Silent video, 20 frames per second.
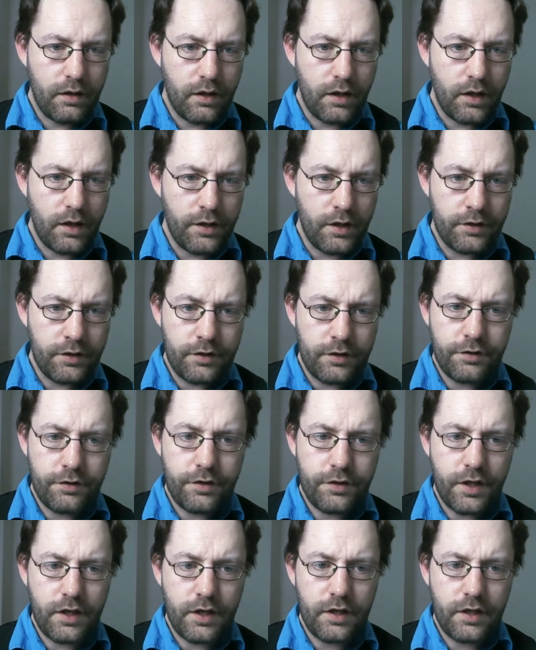Another
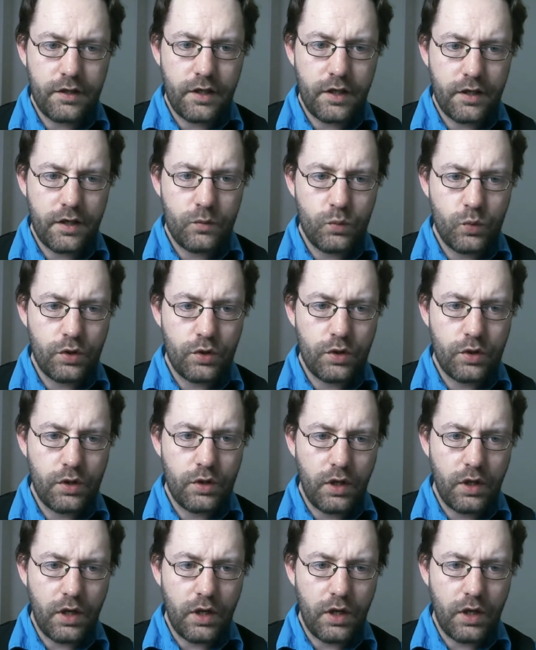thing that I would
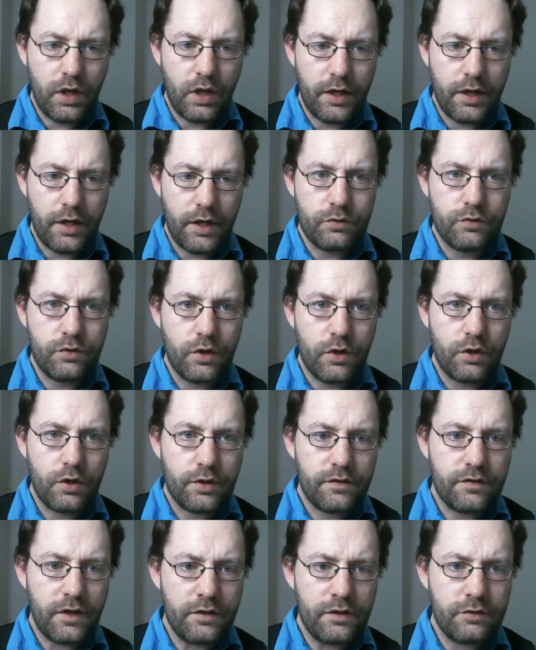like to draw
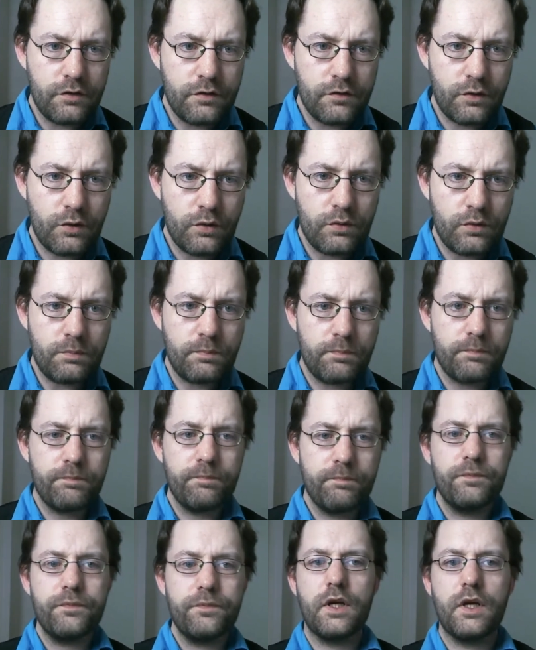attention to,
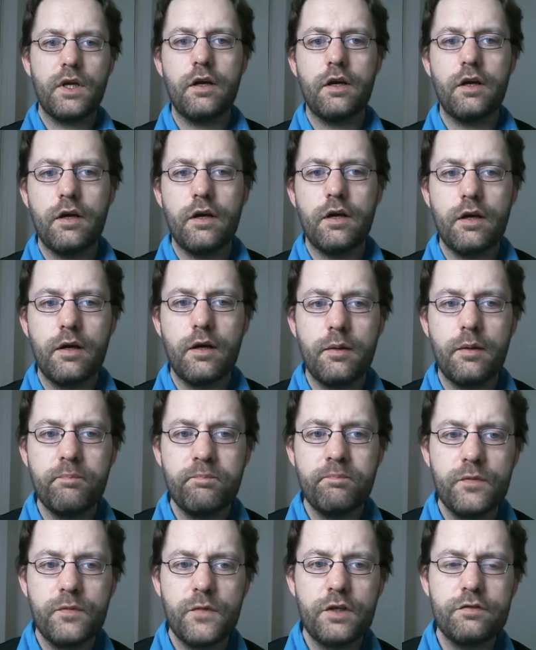
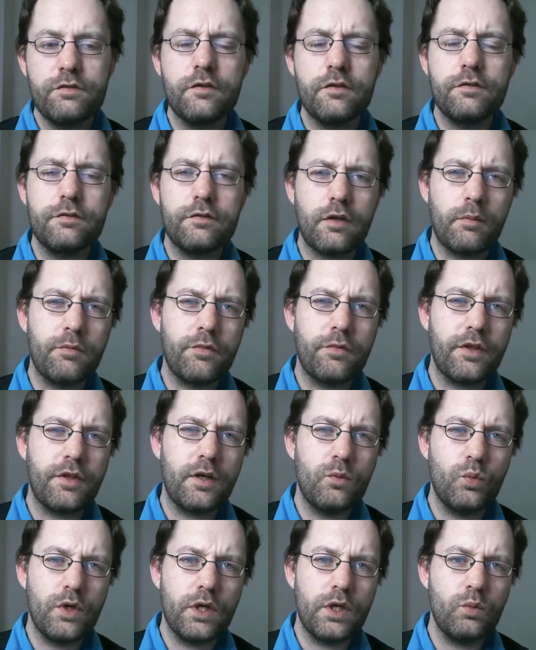this is
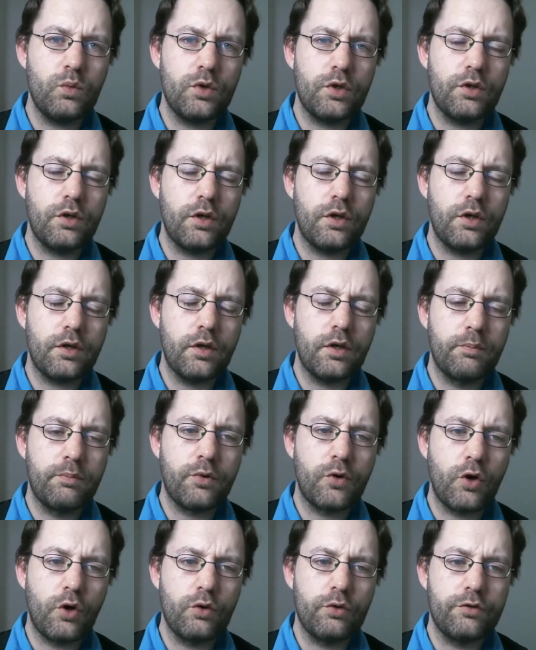something we were
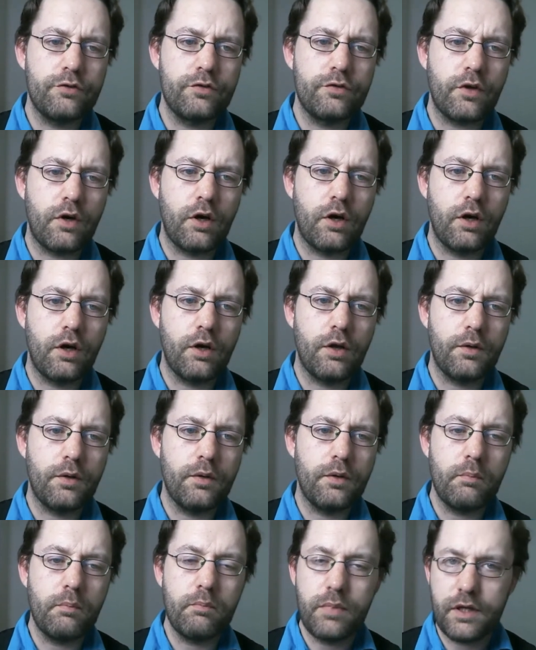approached
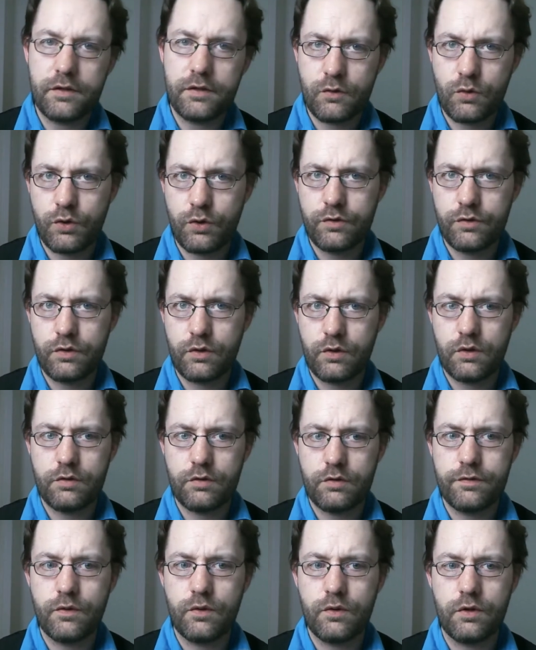on Bitcoin Talk
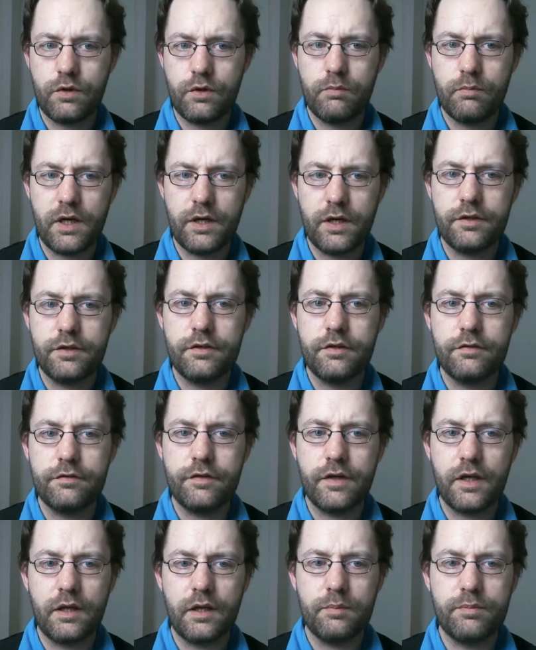Forum by the
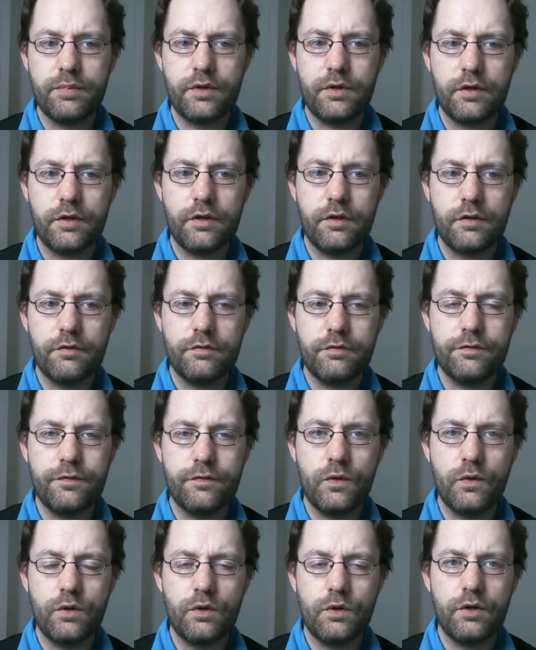developer
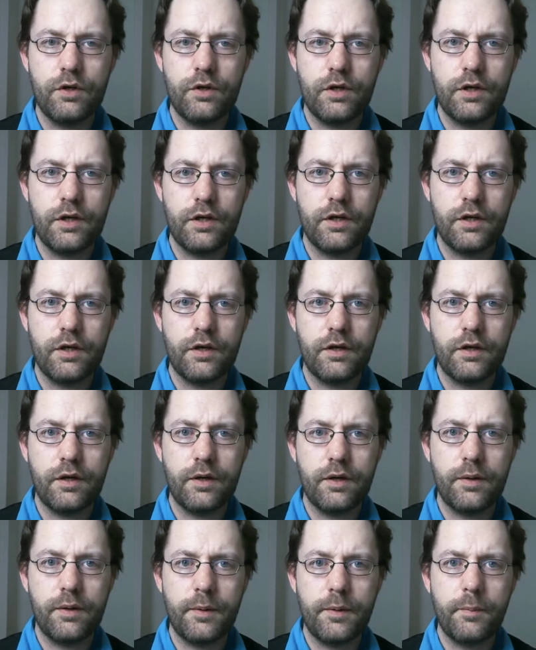for
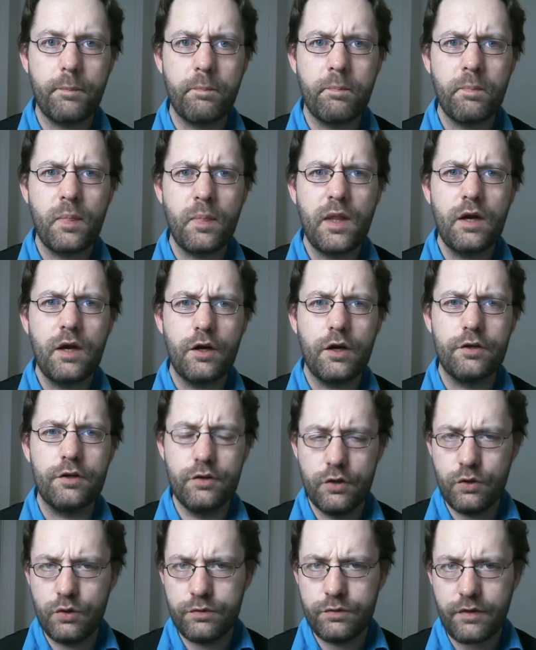a
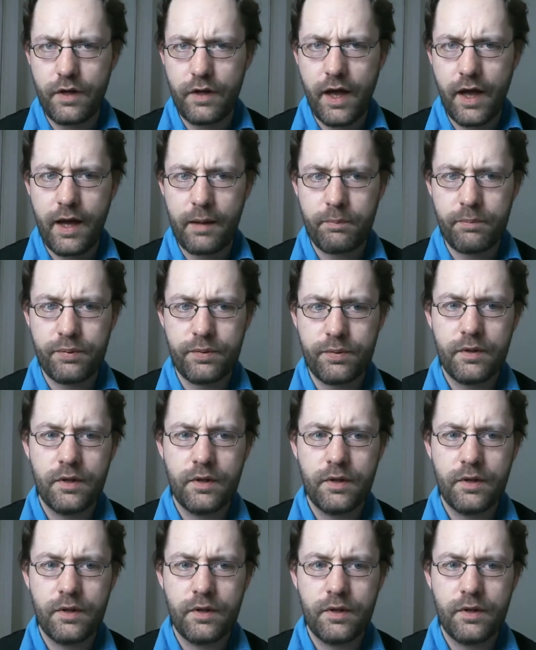news app